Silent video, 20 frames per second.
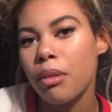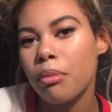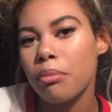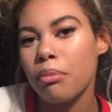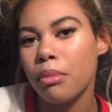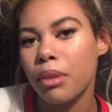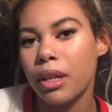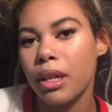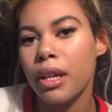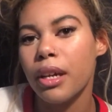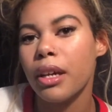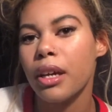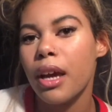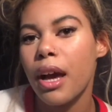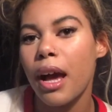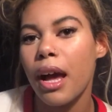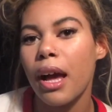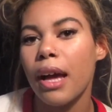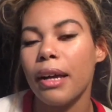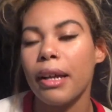but
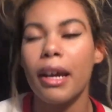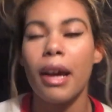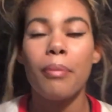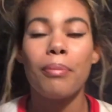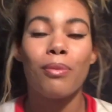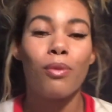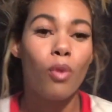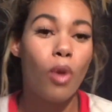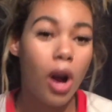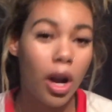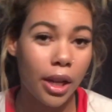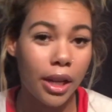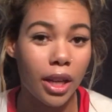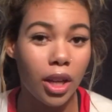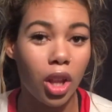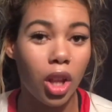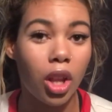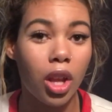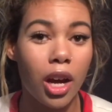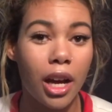I kept
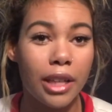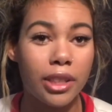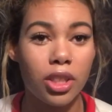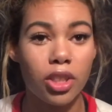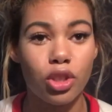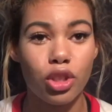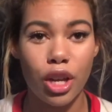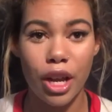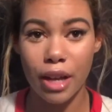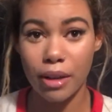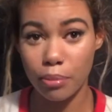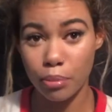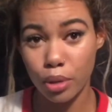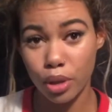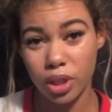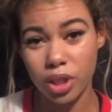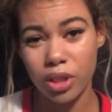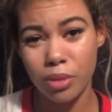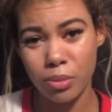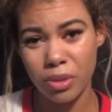walking a lot to try and
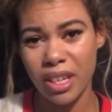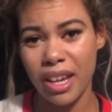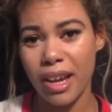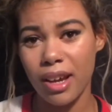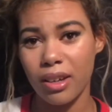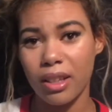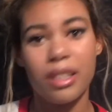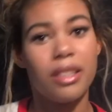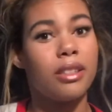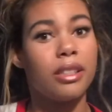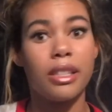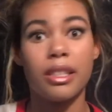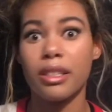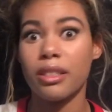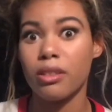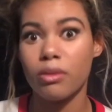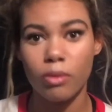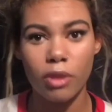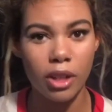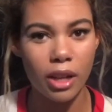push them down because I
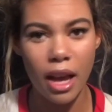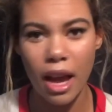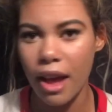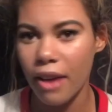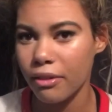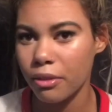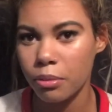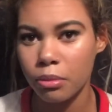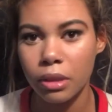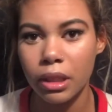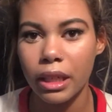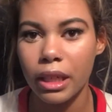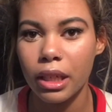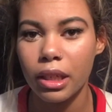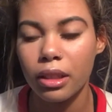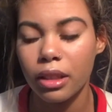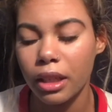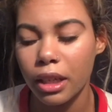didn't want to have them late.